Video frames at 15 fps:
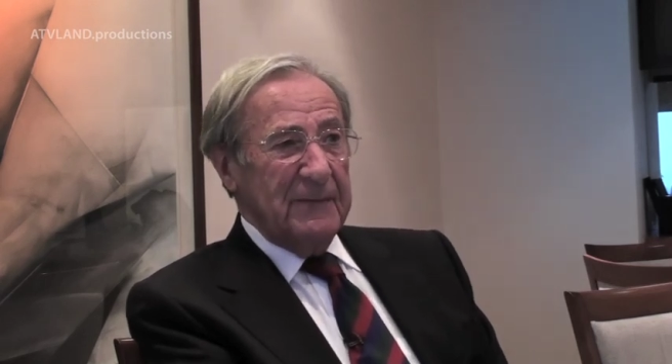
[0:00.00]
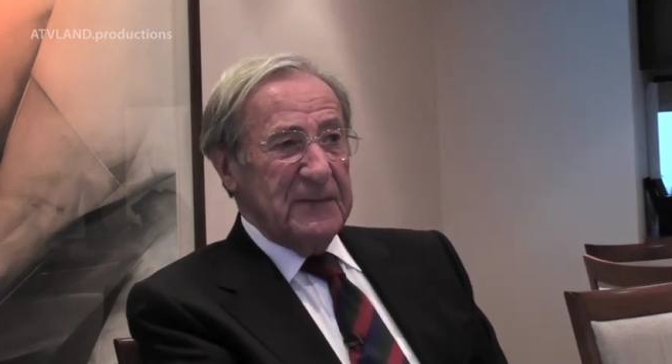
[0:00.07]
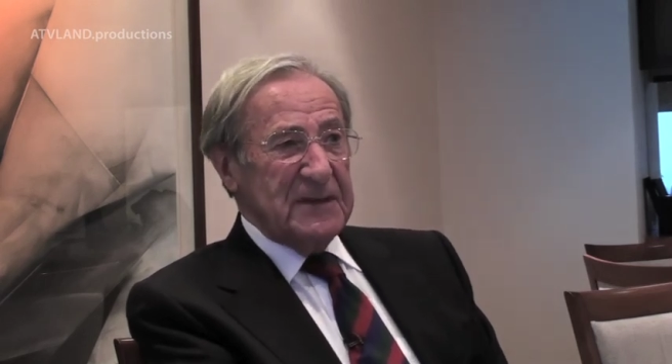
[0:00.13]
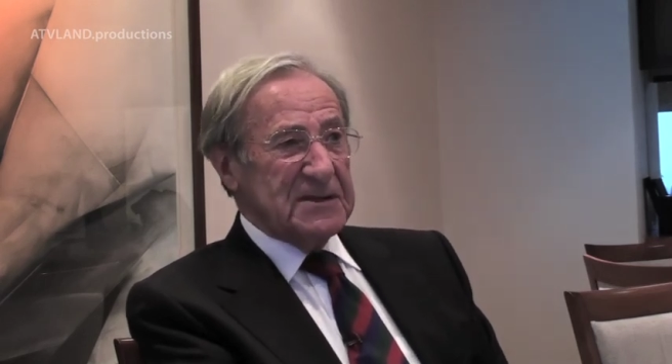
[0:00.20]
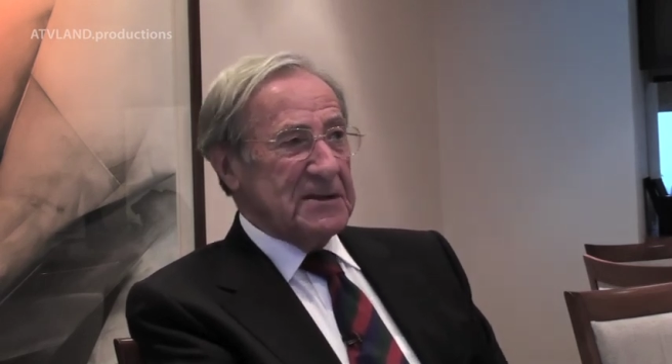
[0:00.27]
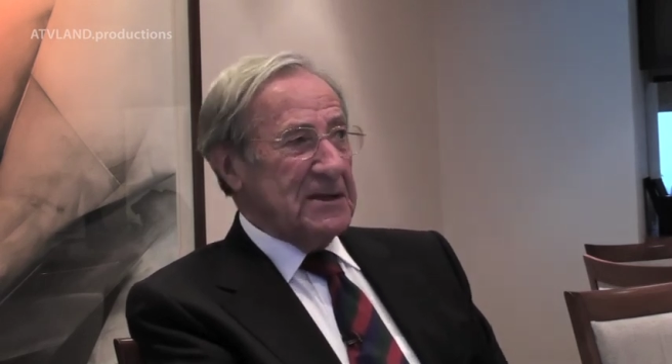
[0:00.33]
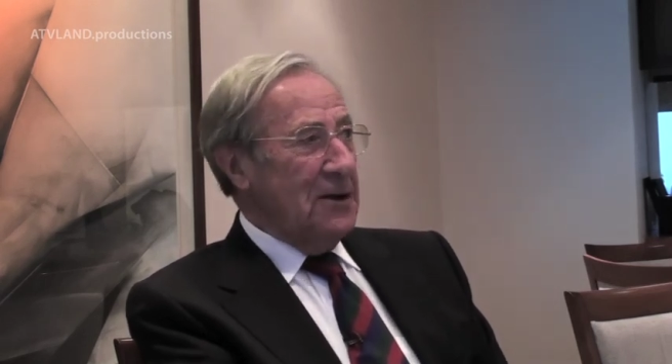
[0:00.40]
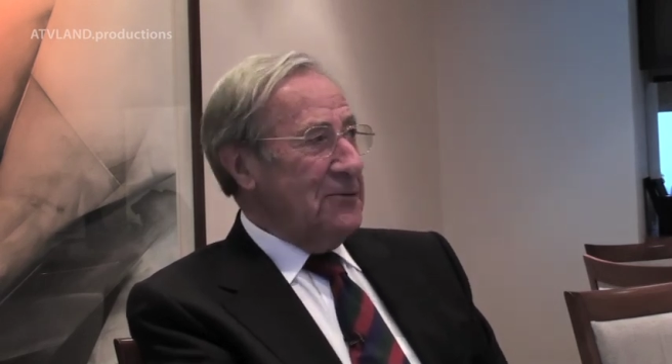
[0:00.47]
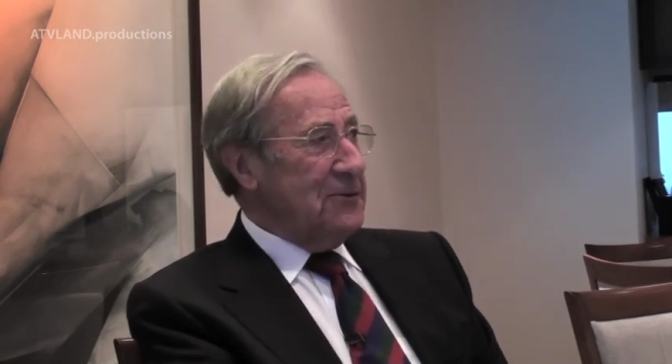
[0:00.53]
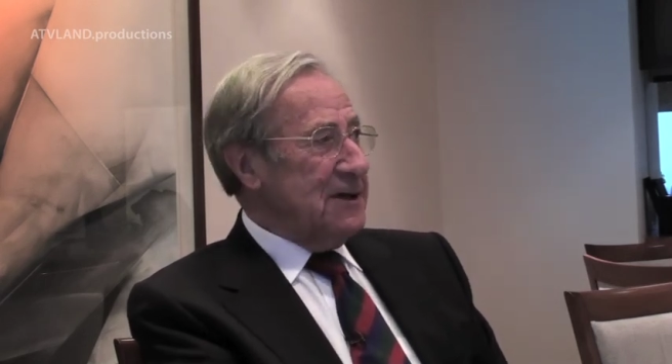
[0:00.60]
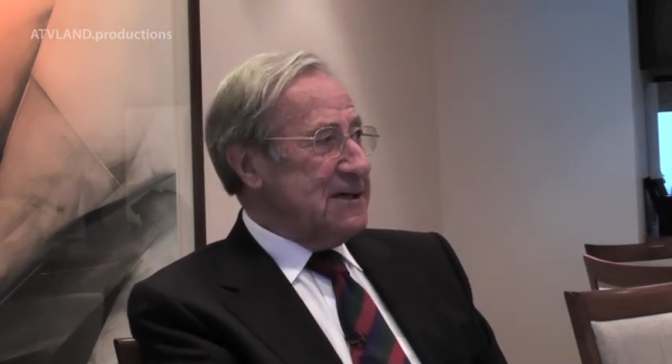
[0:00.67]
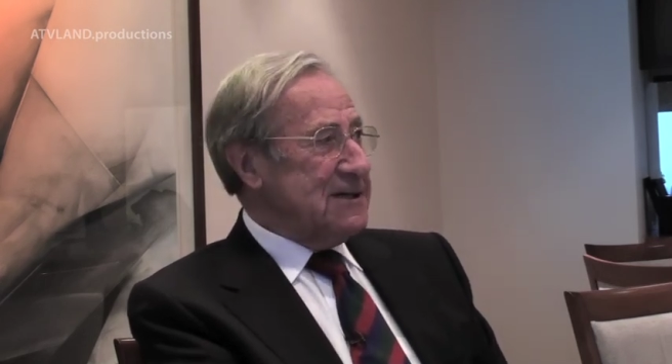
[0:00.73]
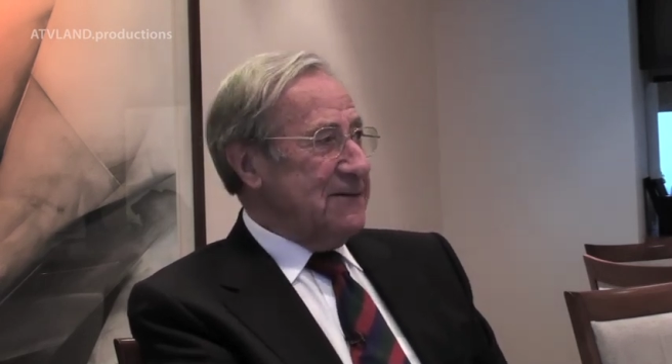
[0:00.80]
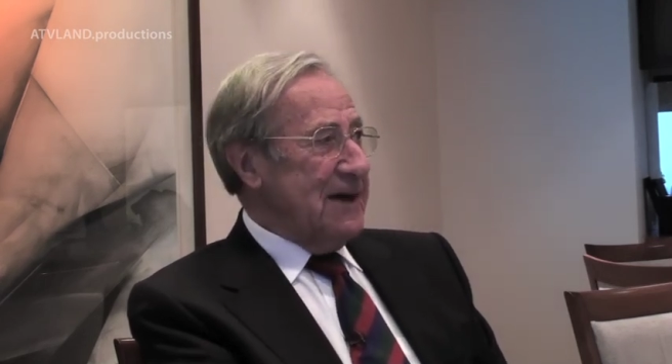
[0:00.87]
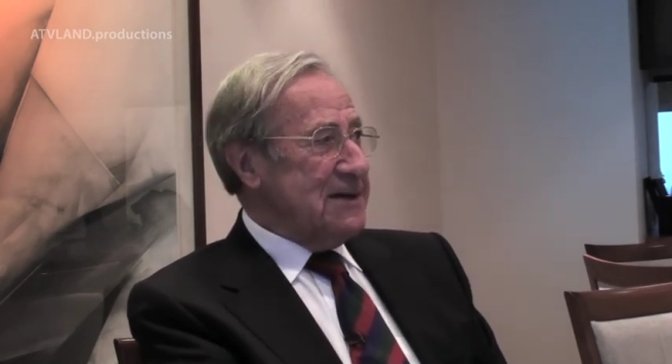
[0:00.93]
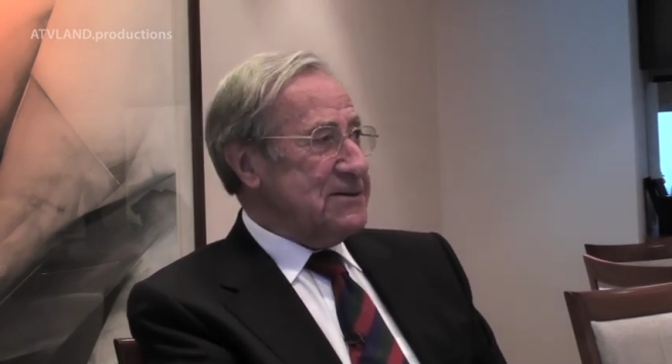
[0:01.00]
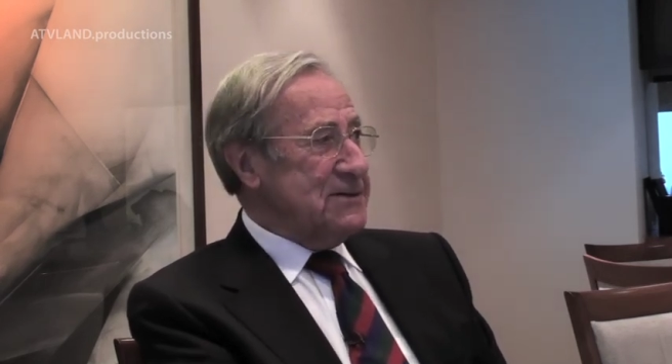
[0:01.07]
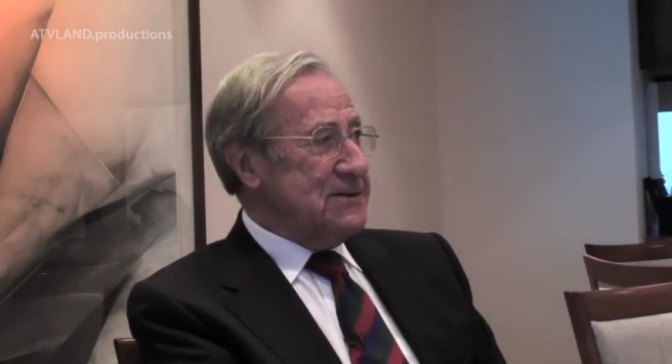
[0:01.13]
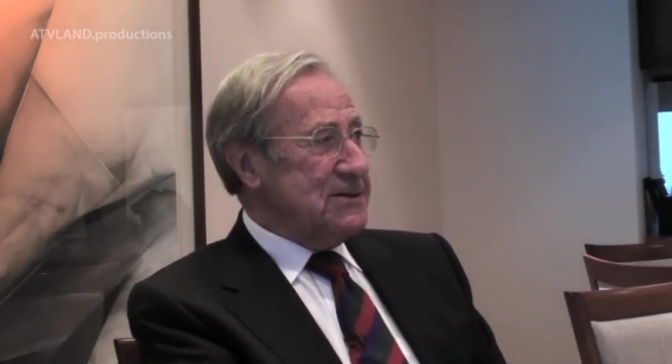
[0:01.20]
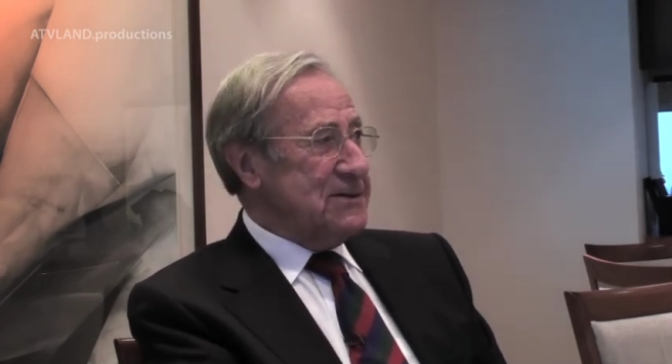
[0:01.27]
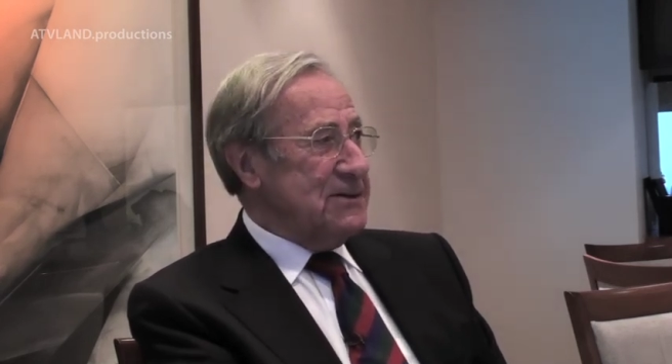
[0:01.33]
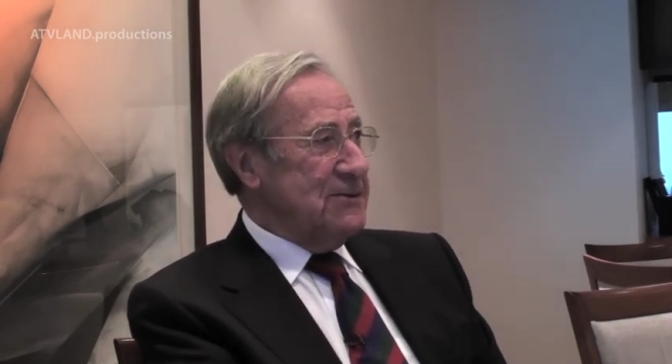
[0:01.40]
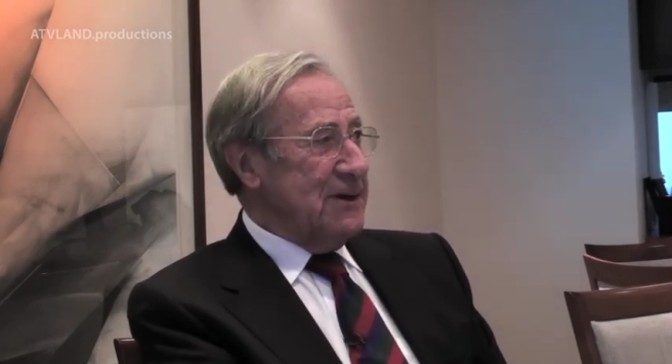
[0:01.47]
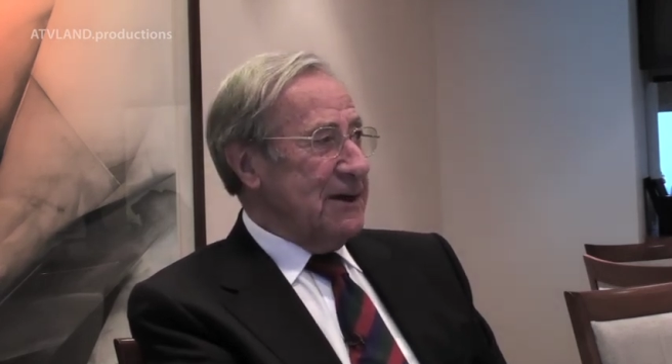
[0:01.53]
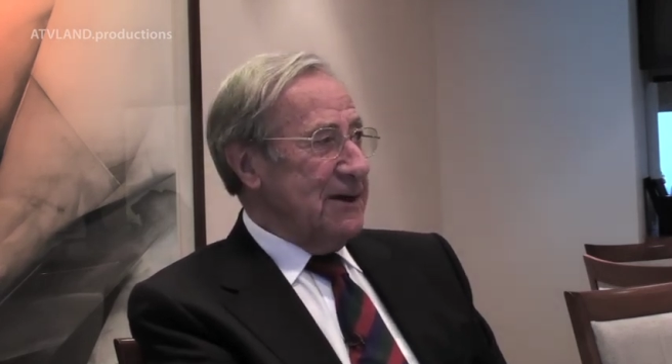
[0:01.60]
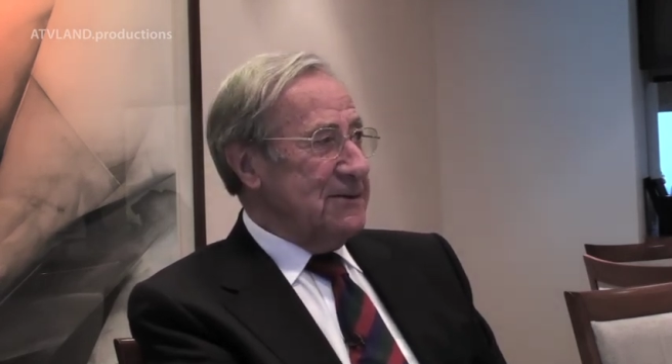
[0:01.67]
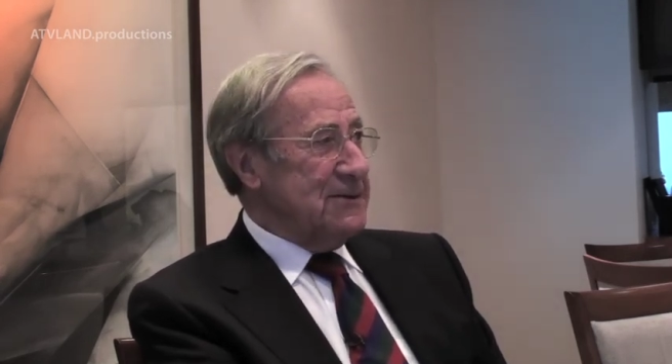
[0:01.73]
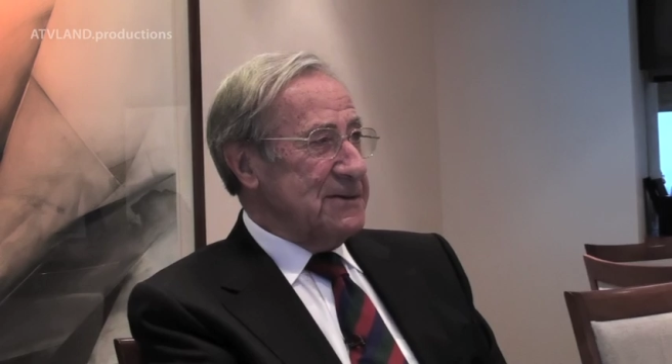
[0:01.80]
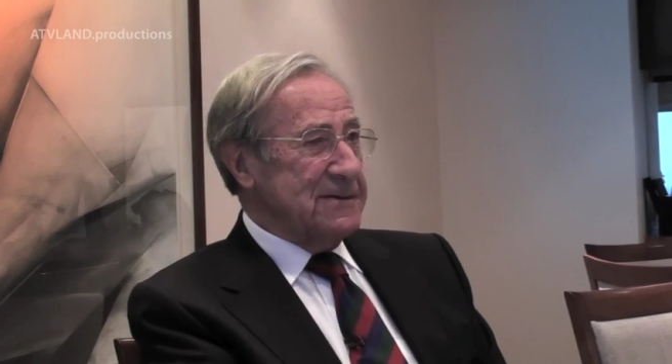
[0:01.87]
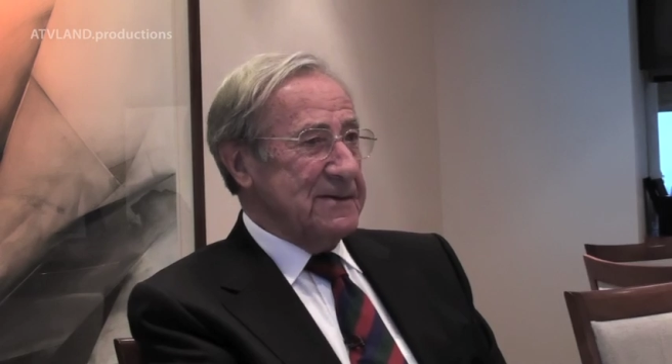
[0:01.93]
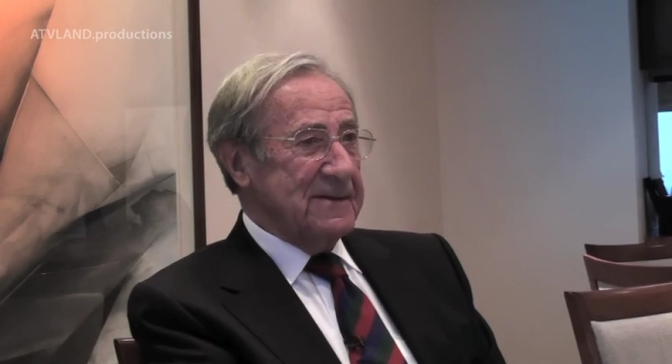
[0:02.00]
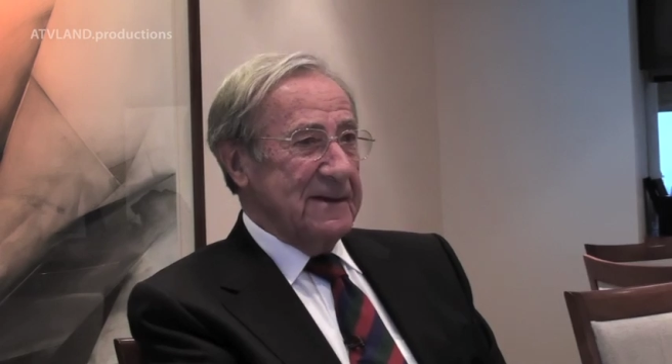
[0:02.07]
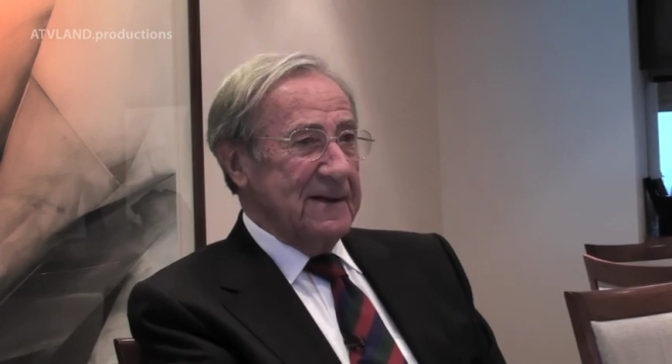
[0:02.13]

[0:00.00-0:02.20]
These are the old days of Aston Studios,